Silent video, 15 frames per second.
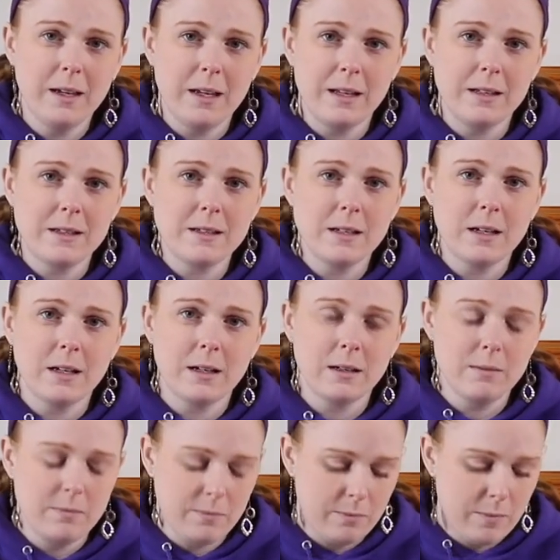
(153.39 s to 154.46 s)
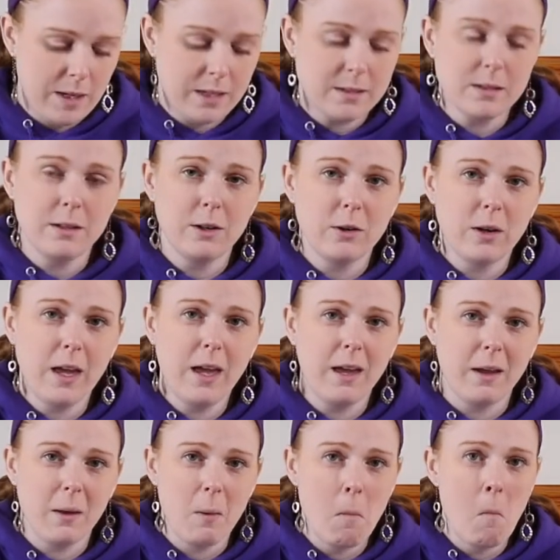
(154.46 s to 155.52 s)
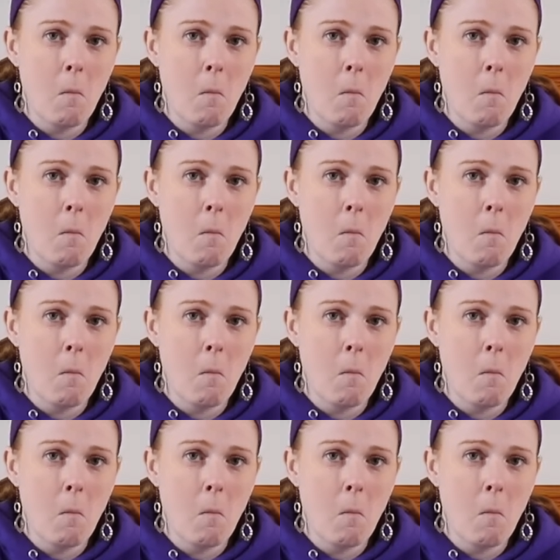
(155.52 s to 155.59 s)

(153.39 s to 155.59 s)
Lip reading: it makes it okay.